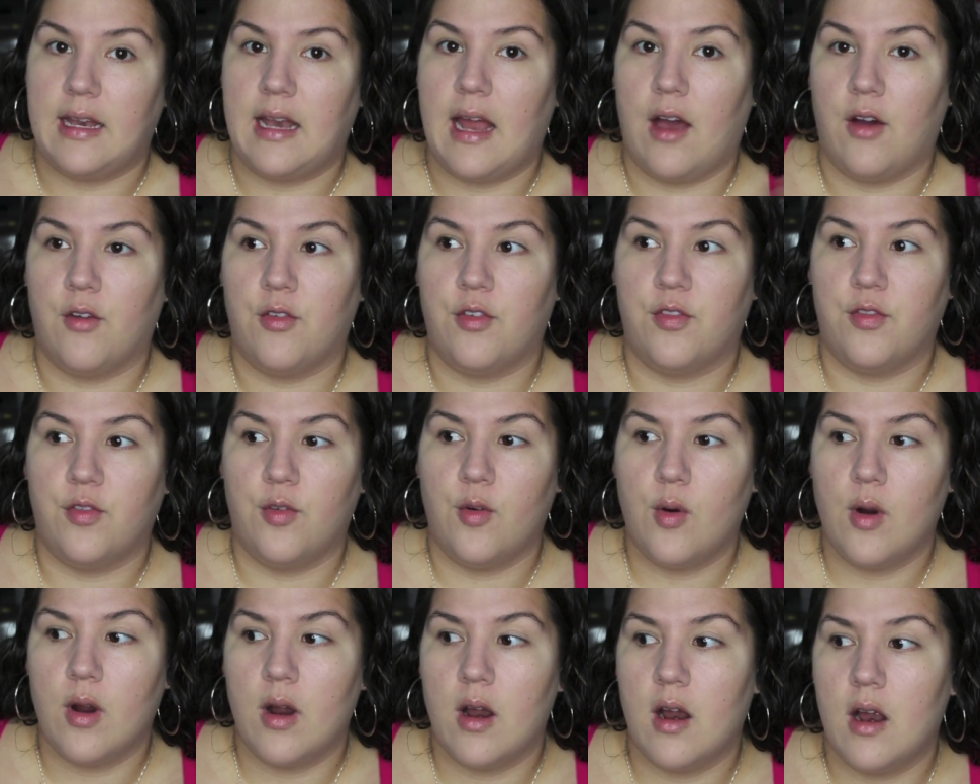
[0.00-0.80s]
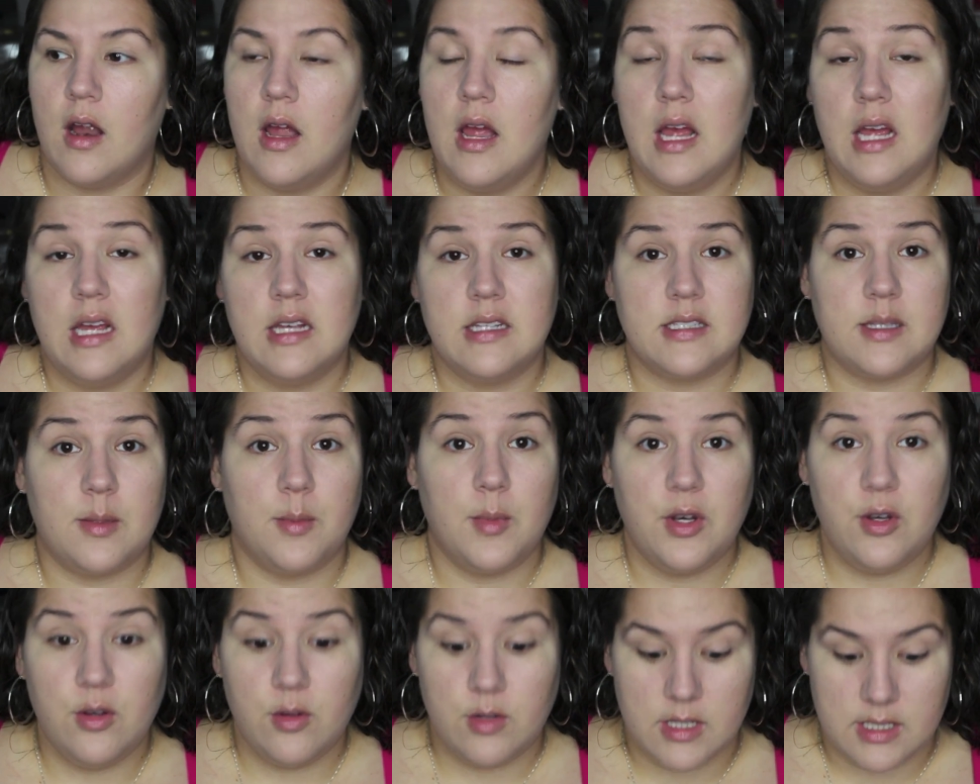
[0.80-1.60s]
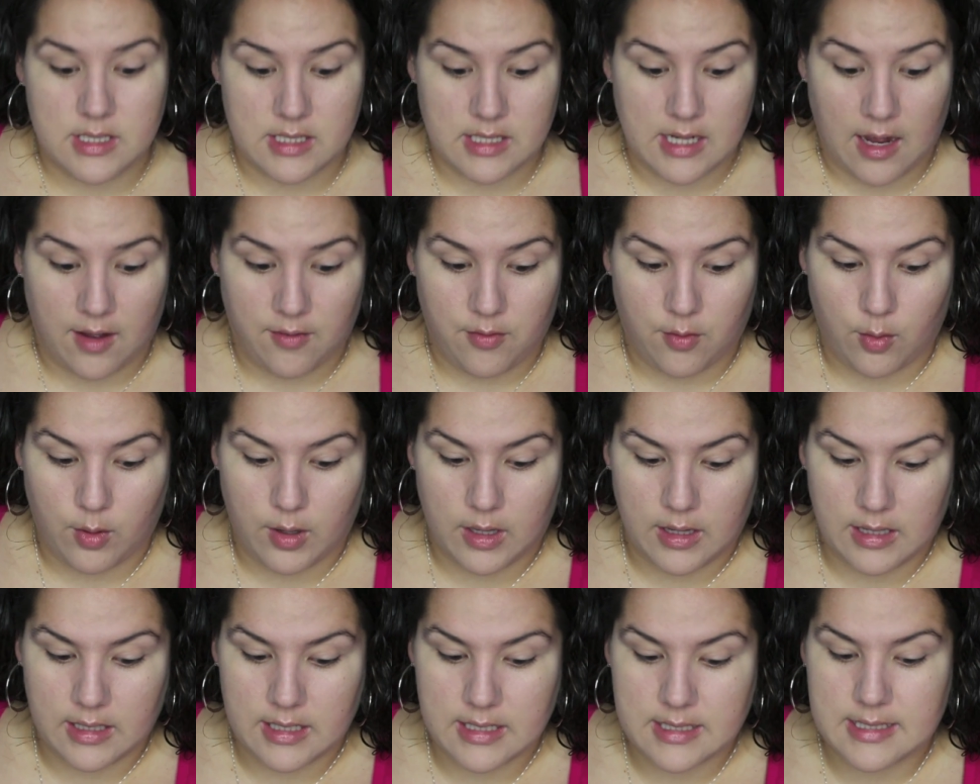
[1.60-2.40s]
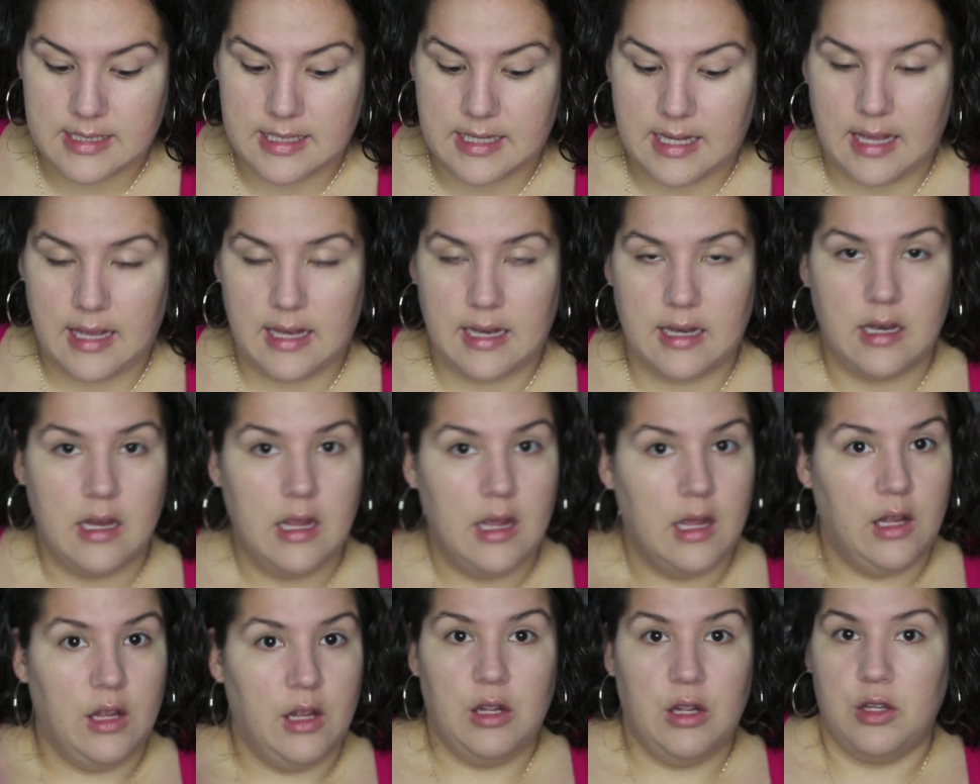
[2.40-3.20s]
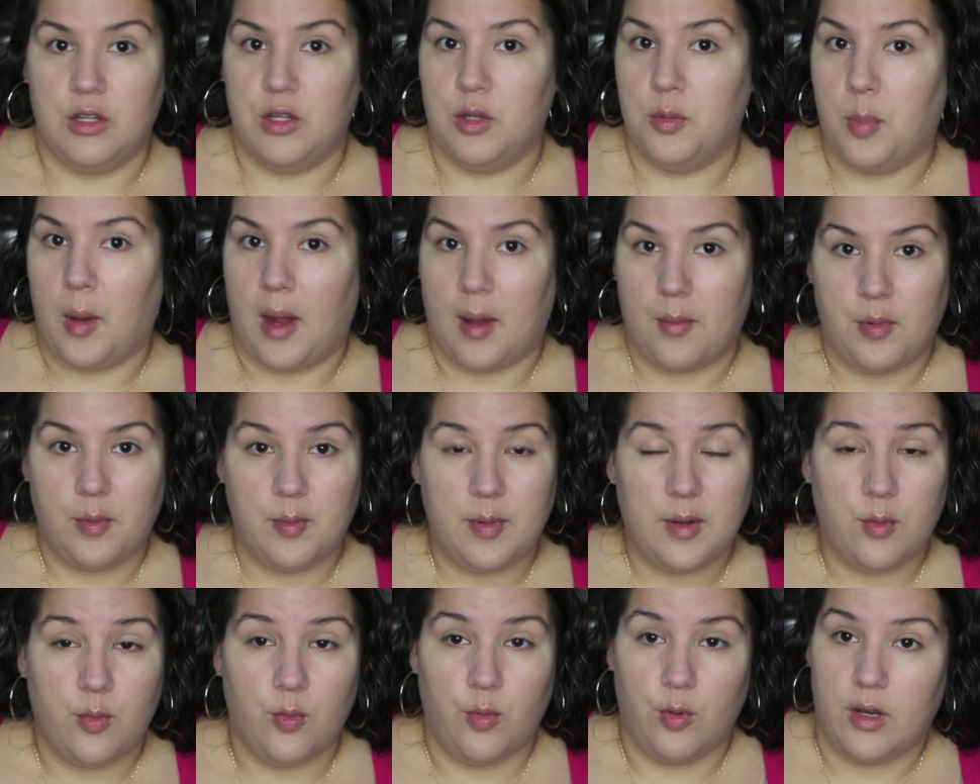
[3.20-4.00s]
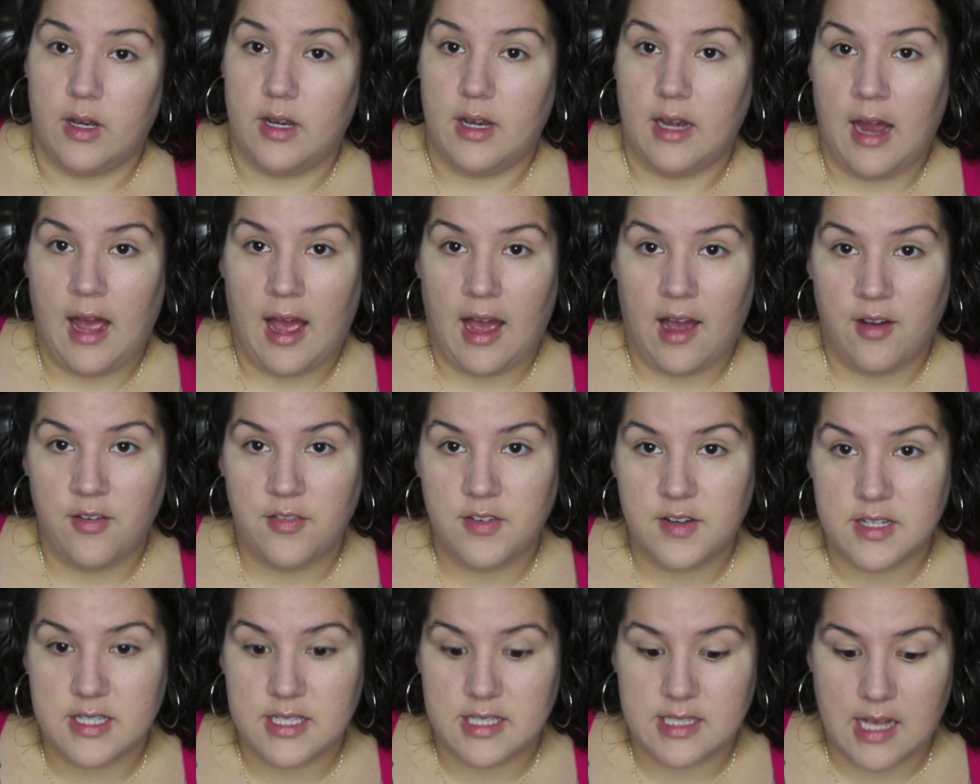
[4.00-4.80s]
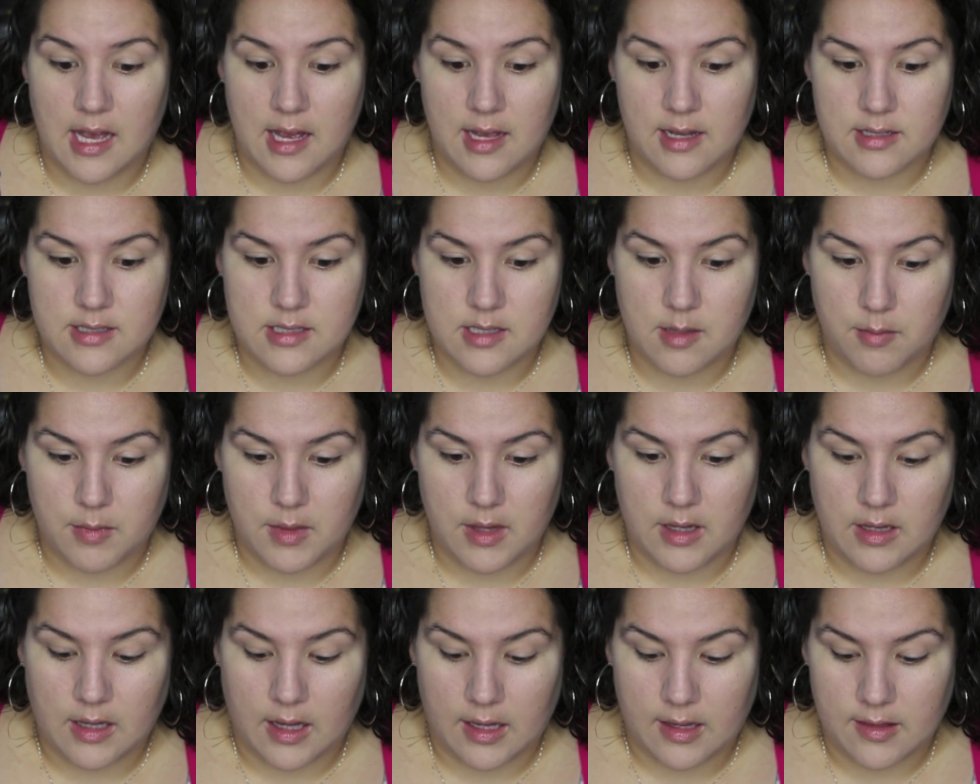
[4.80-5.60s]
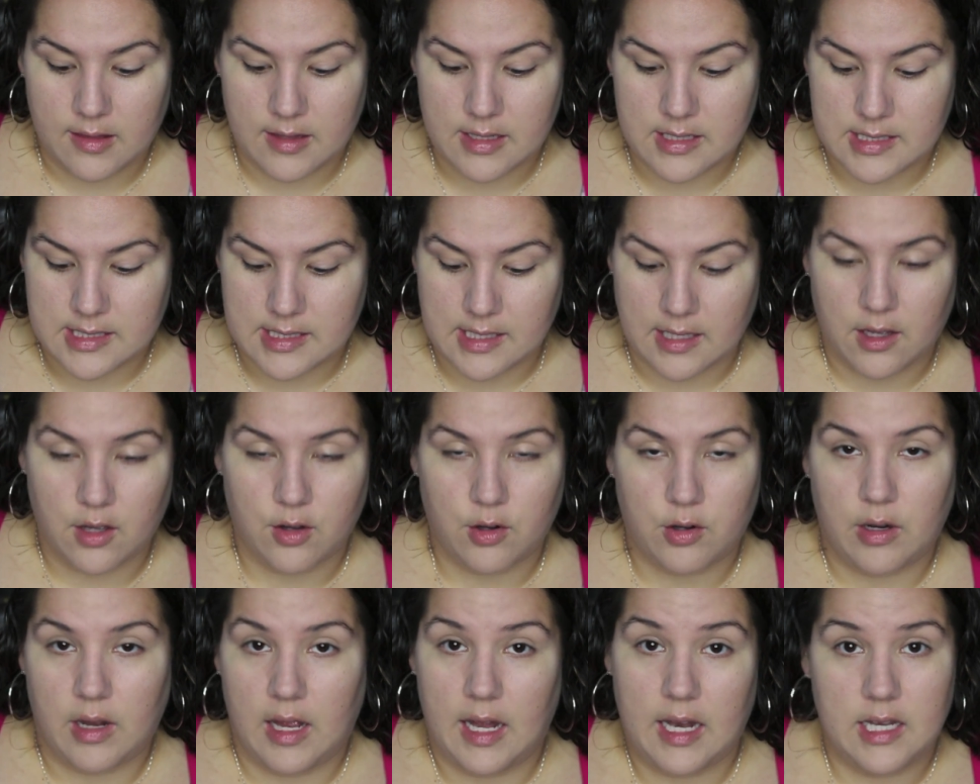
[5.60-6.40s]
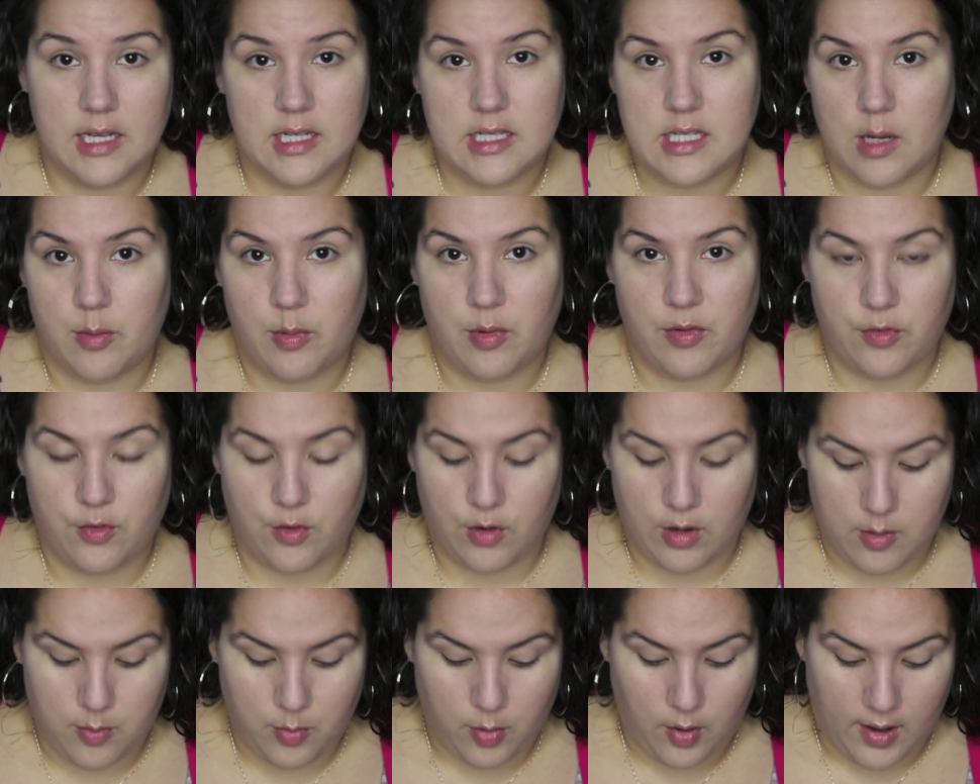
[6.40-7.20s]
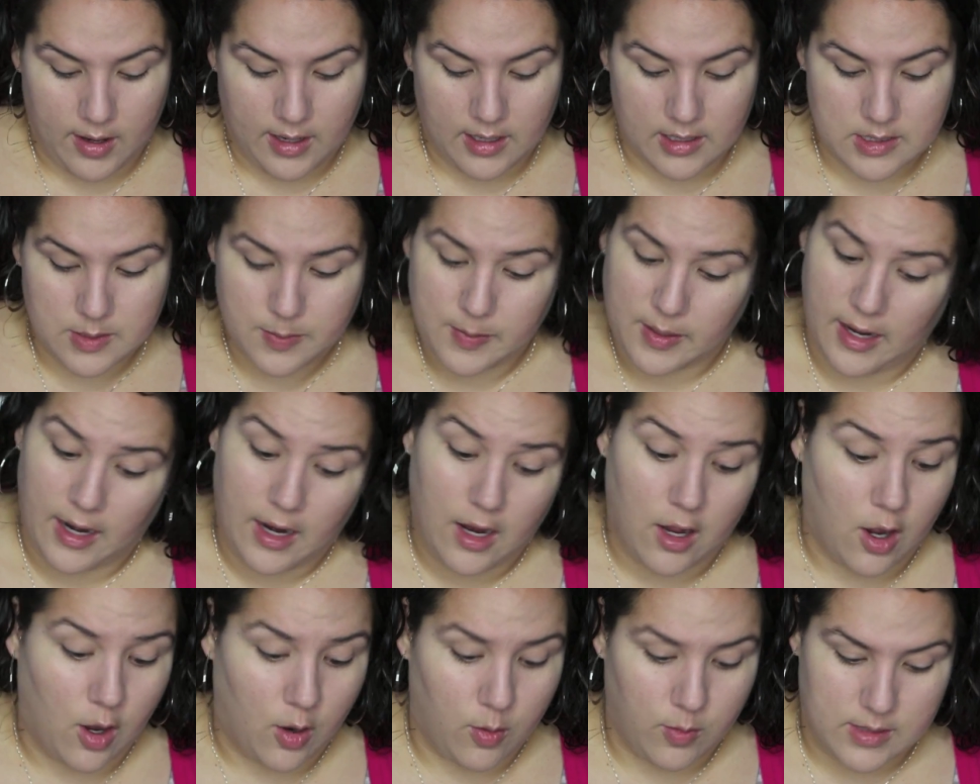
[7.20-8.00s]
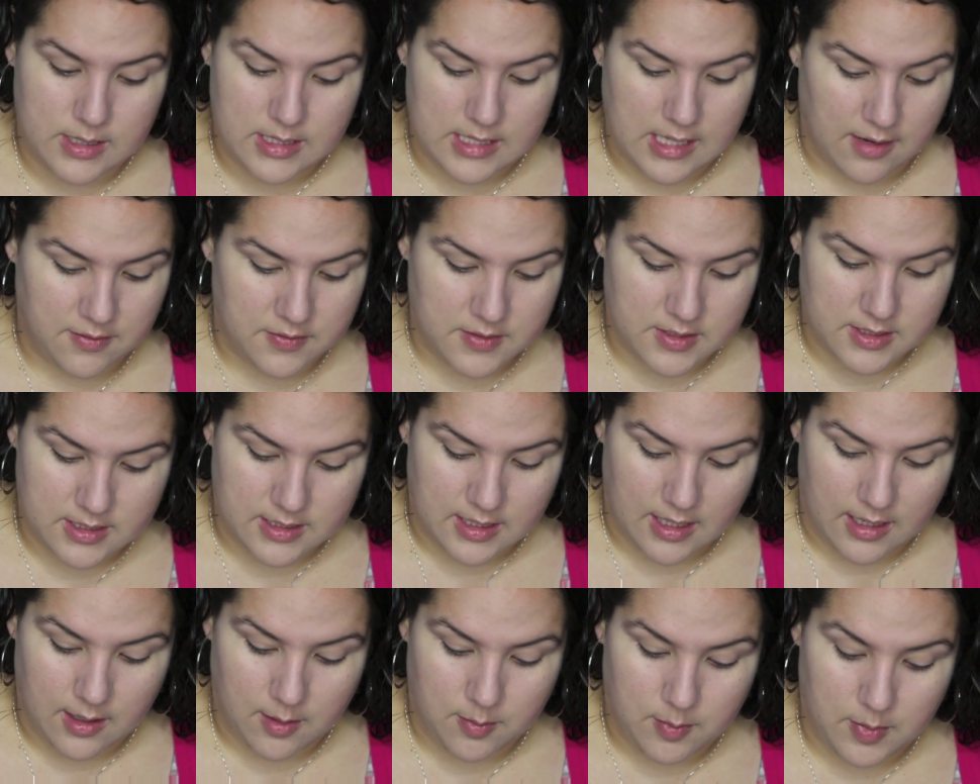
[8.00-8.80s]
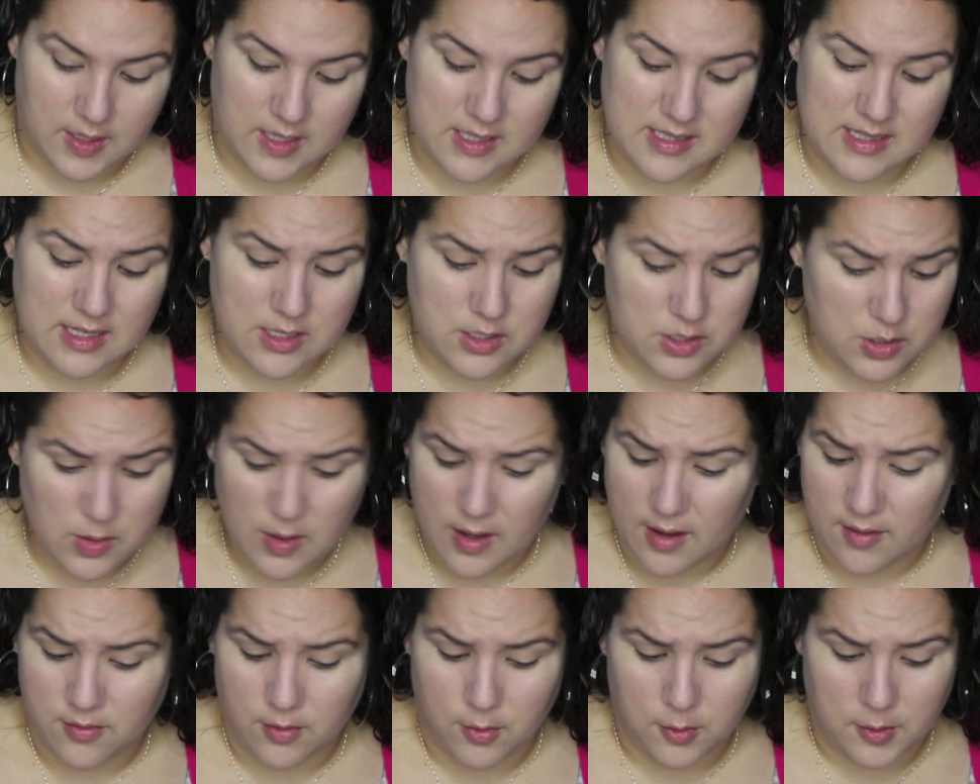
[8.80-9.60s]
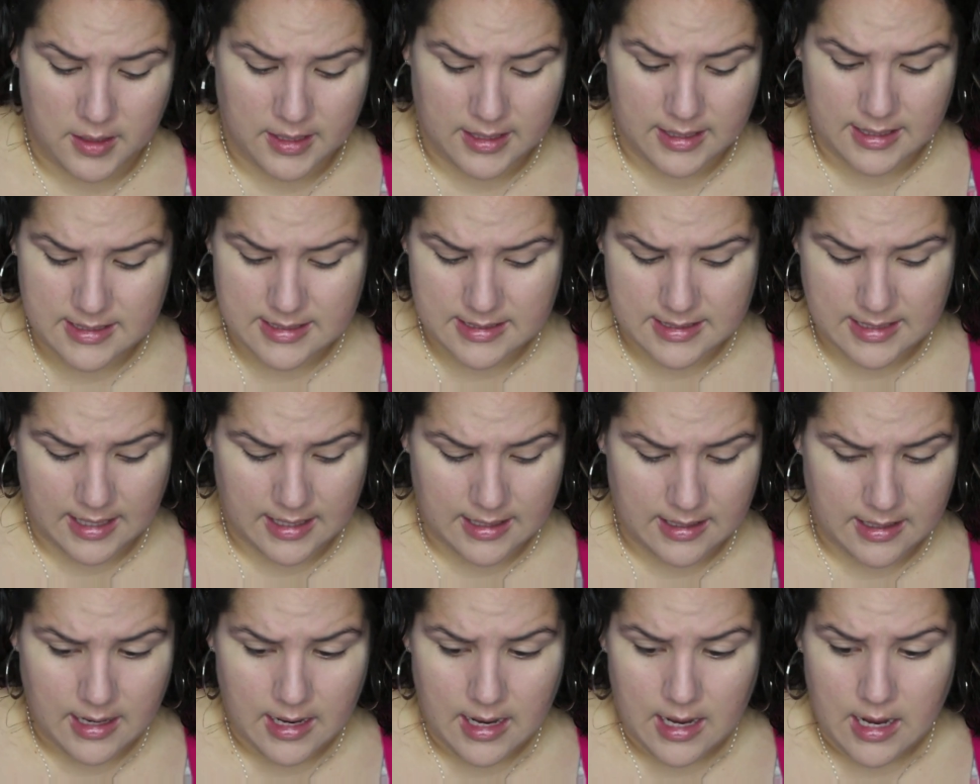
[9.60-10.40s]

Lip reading: Now for someone who doesn't have oily skin, you probably wouldn't have to set something like this, like any type of cream product, but I always have to set it because I do have oily skin.